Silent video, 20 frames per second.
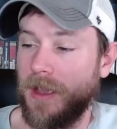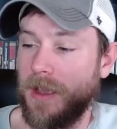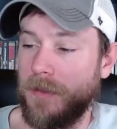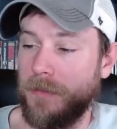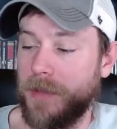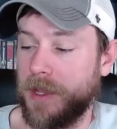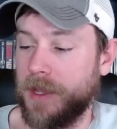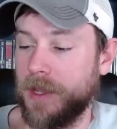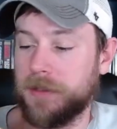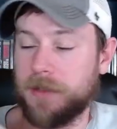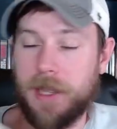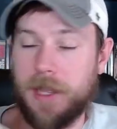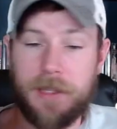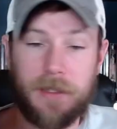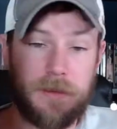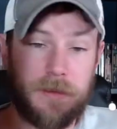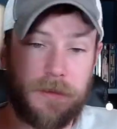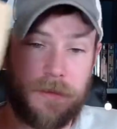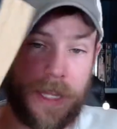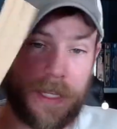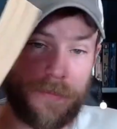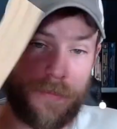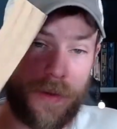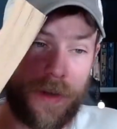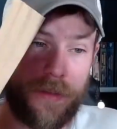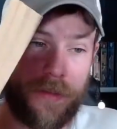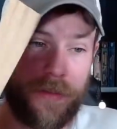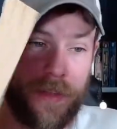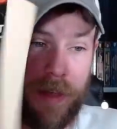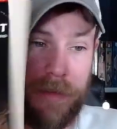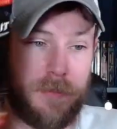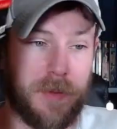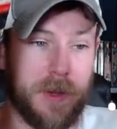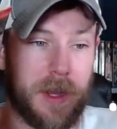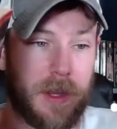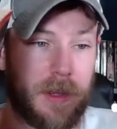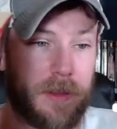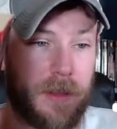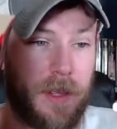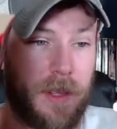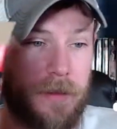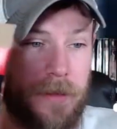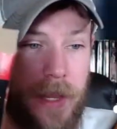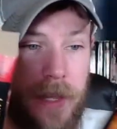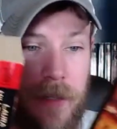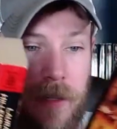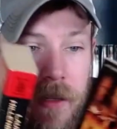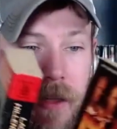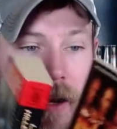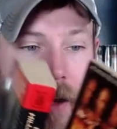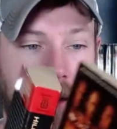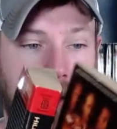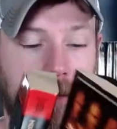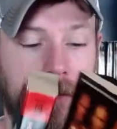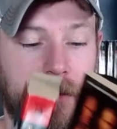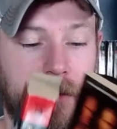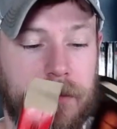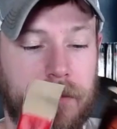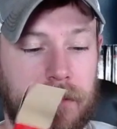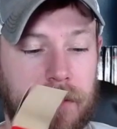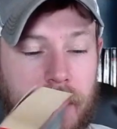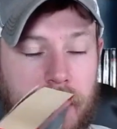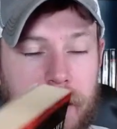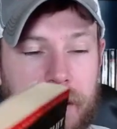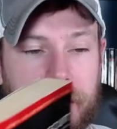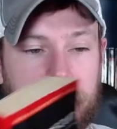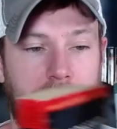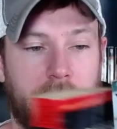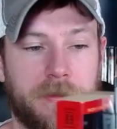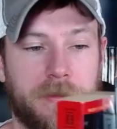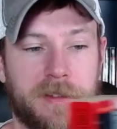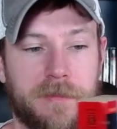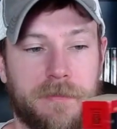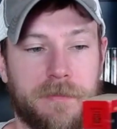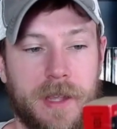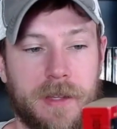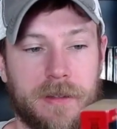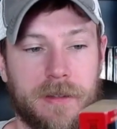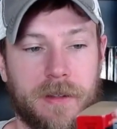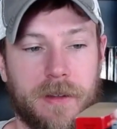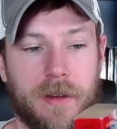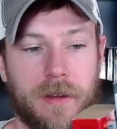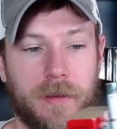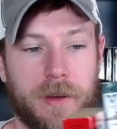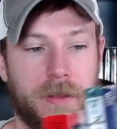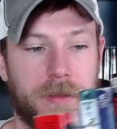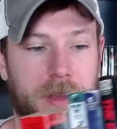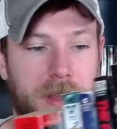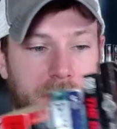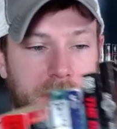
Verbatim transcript: because that's a pretty thick book. That's a lot of shelf space, you know, when you think